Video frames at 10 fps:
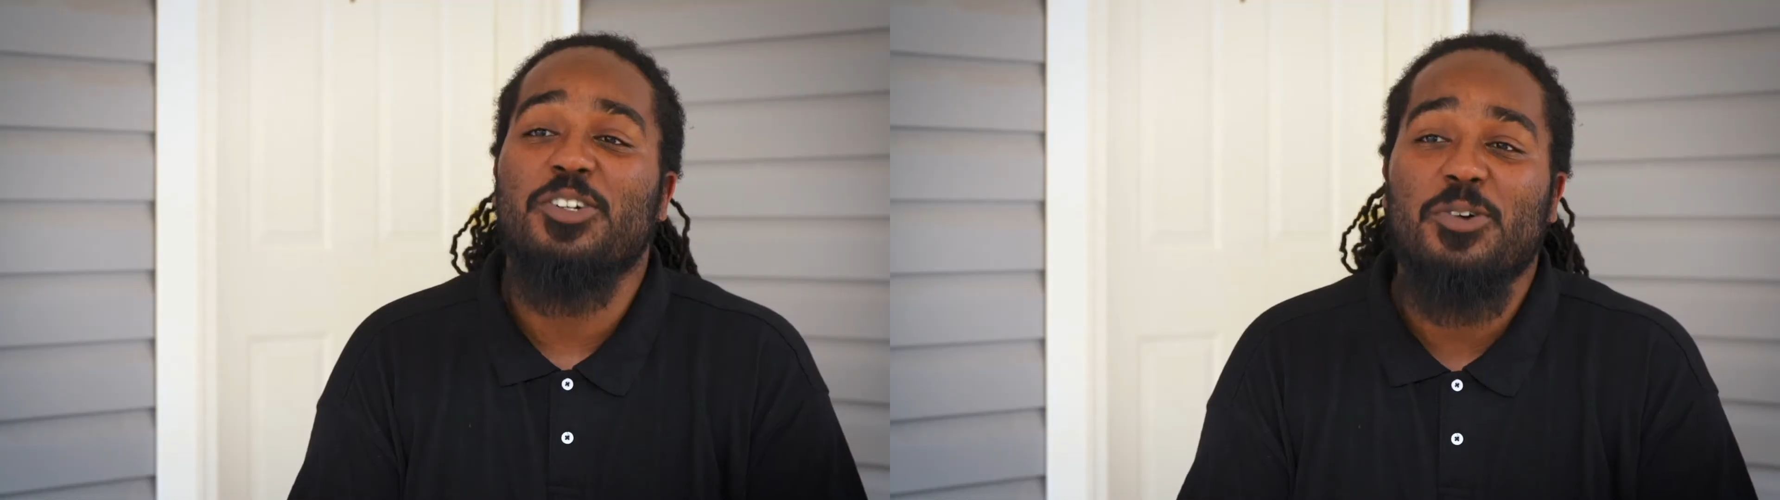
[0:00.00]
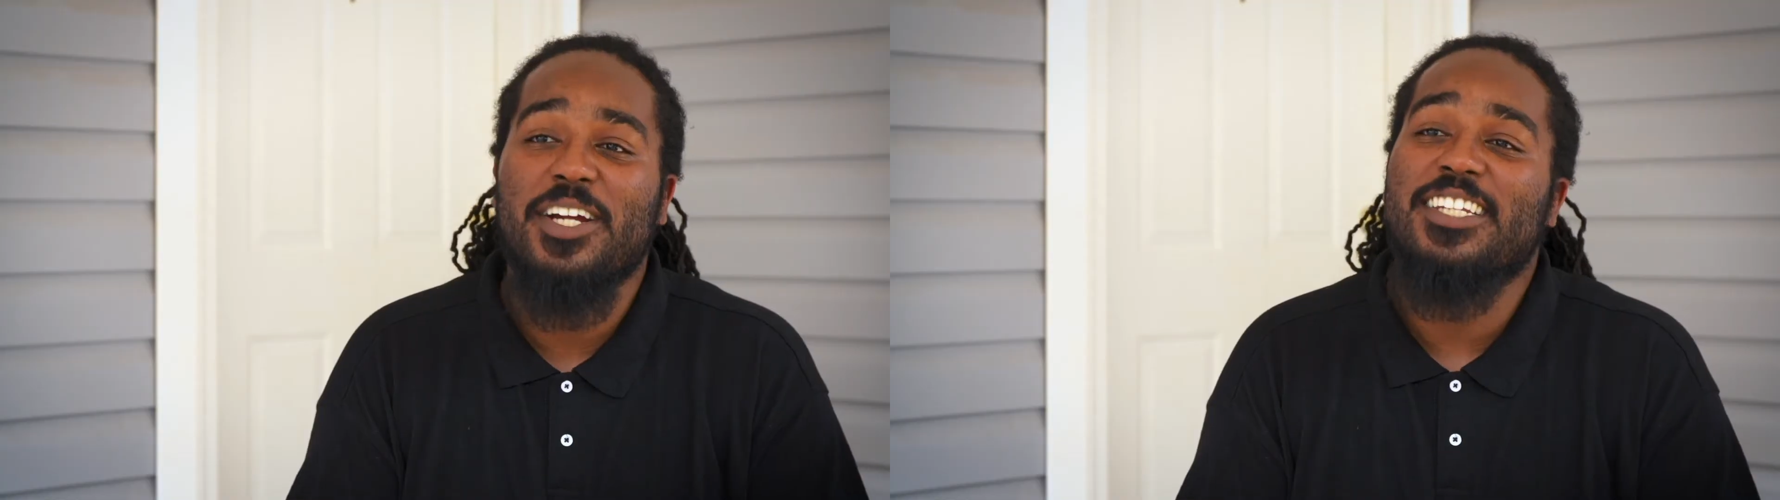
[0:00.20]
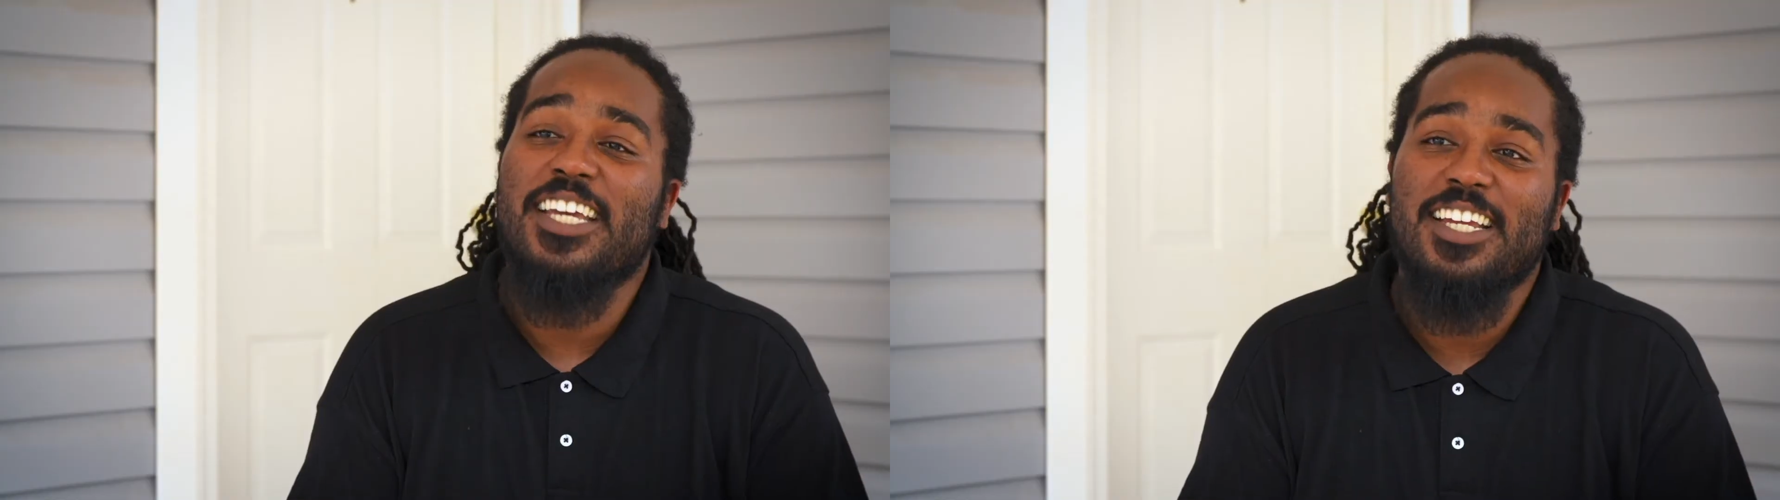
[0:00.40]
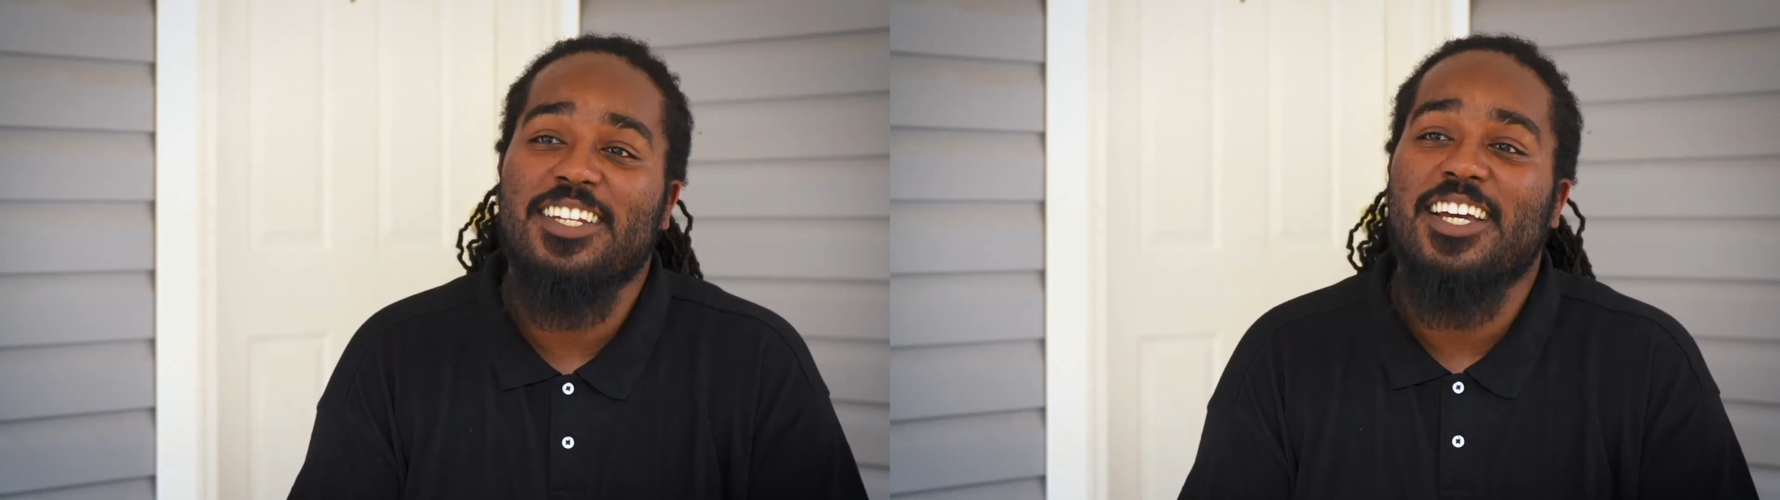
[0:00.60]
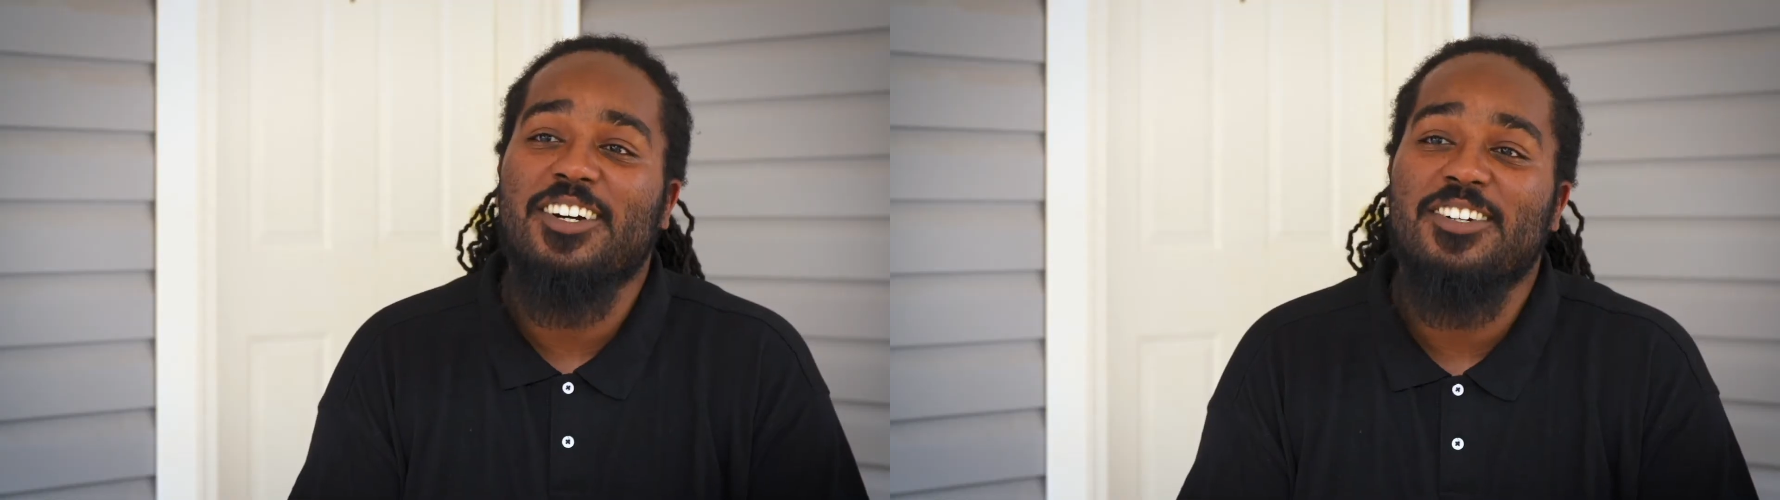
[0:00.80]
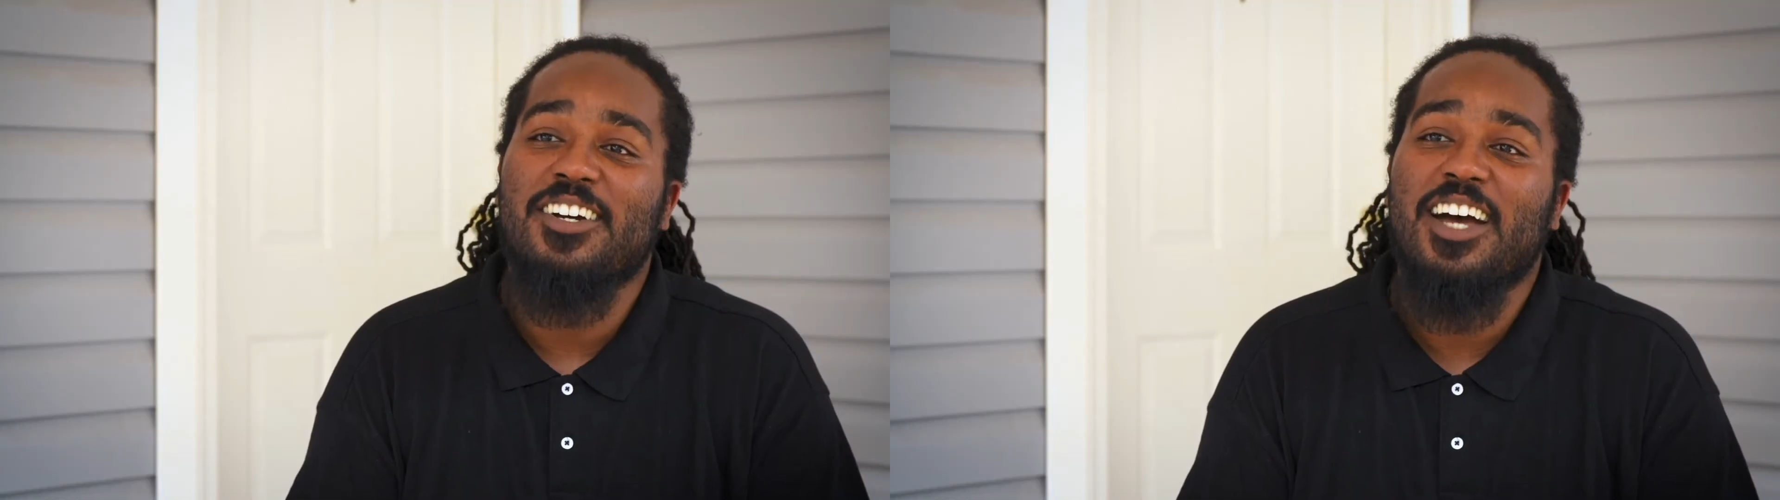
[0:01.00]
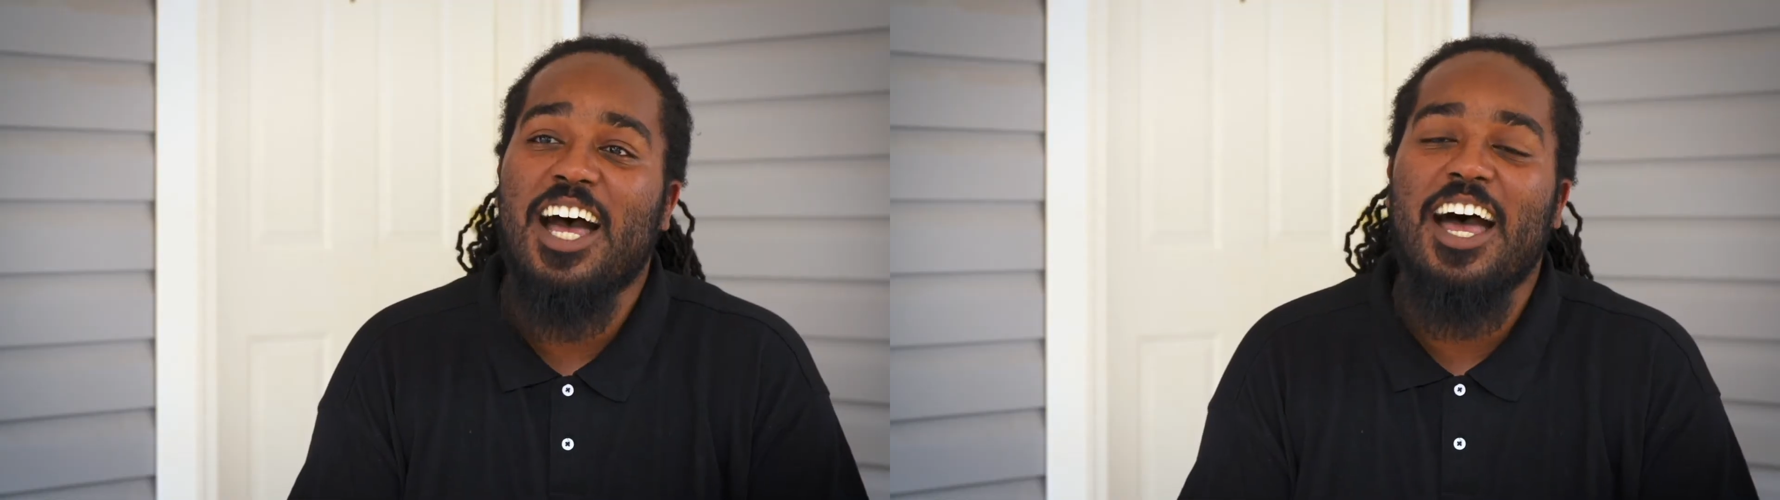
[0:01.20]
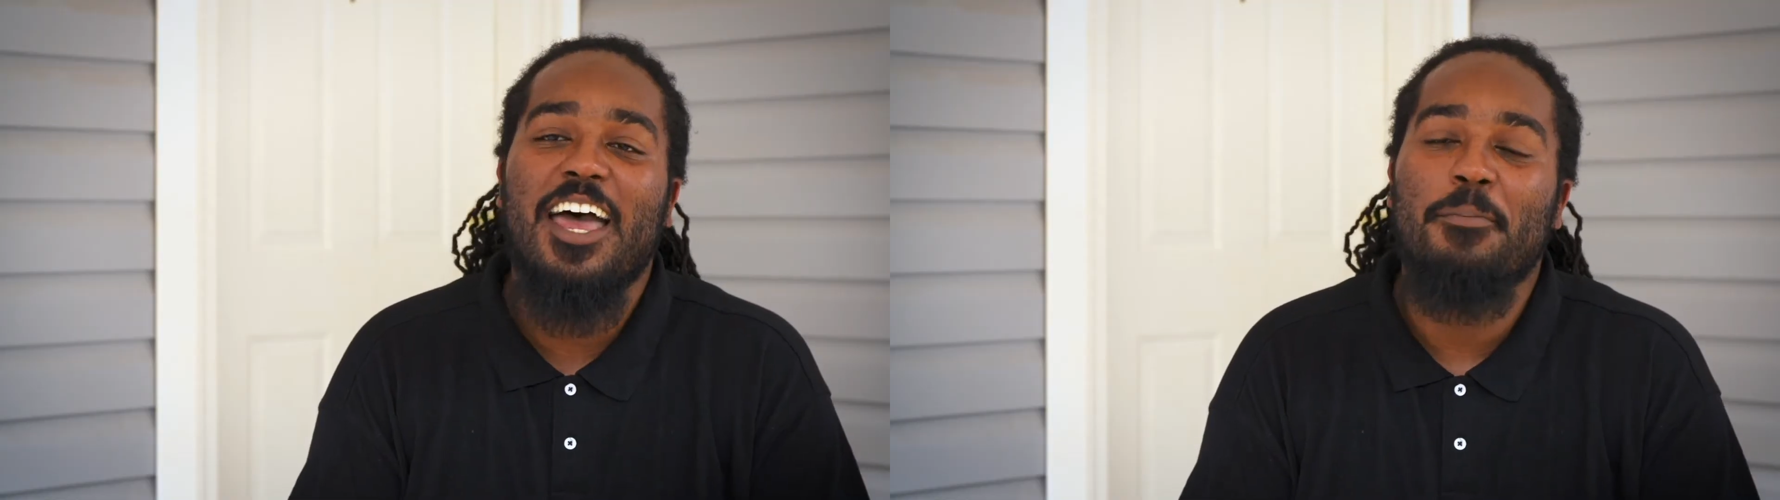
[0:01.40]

a great dad now. I,